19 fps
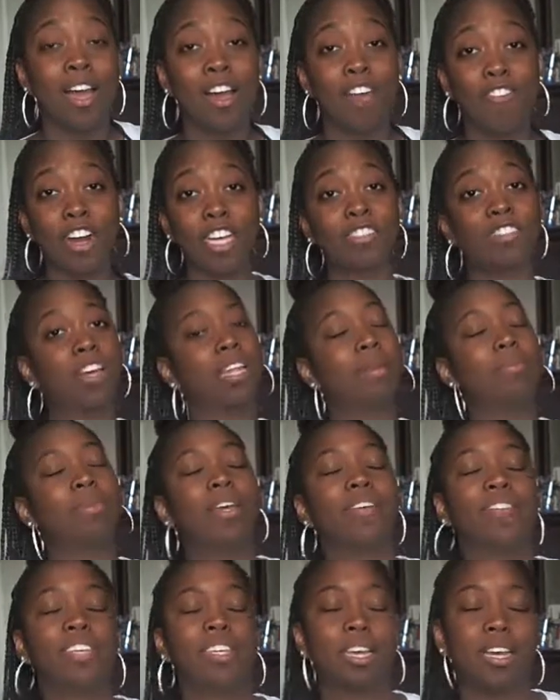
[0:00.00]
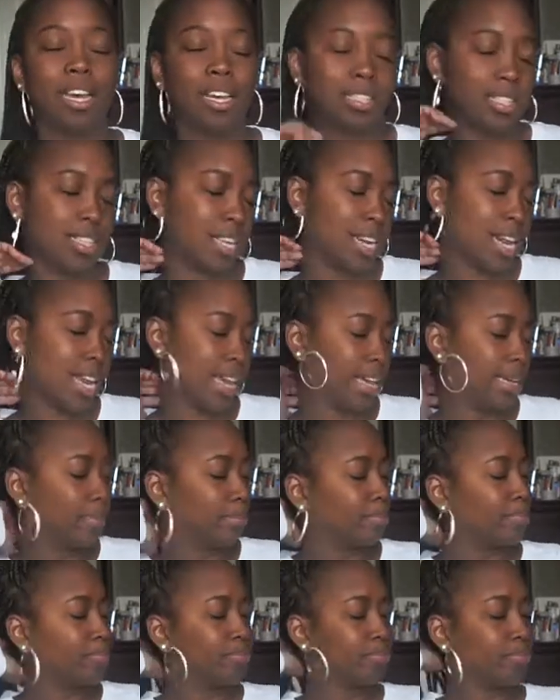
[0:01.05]
First of all, let me give you guys the
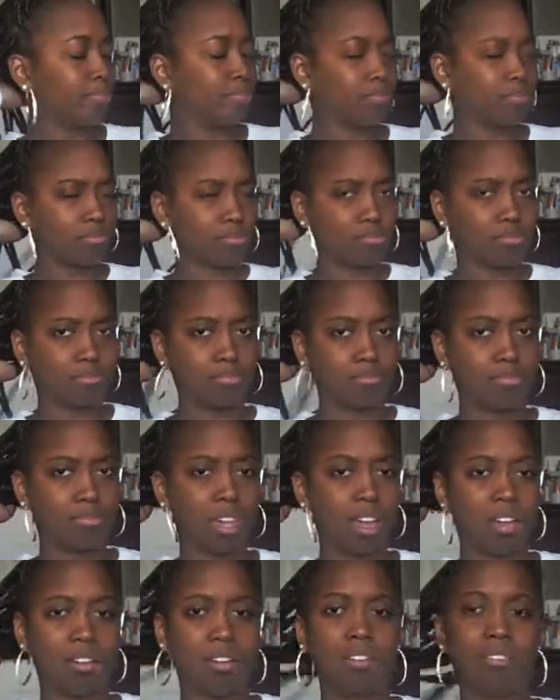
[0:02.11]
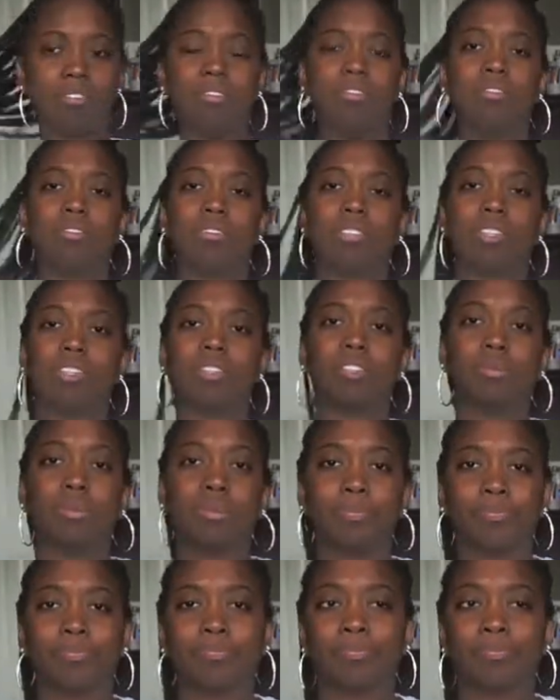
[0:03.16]
name. Ooh, excuse me.